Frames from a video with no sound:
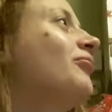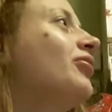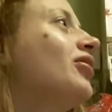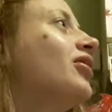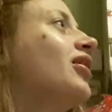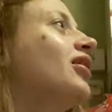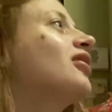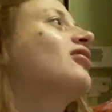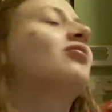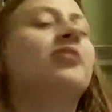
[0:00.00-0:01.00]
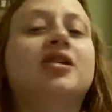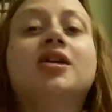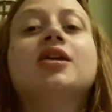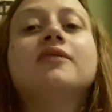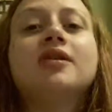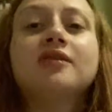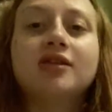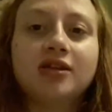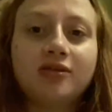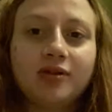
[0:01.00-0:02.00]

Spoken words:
But yeah, I can't believe it's nearly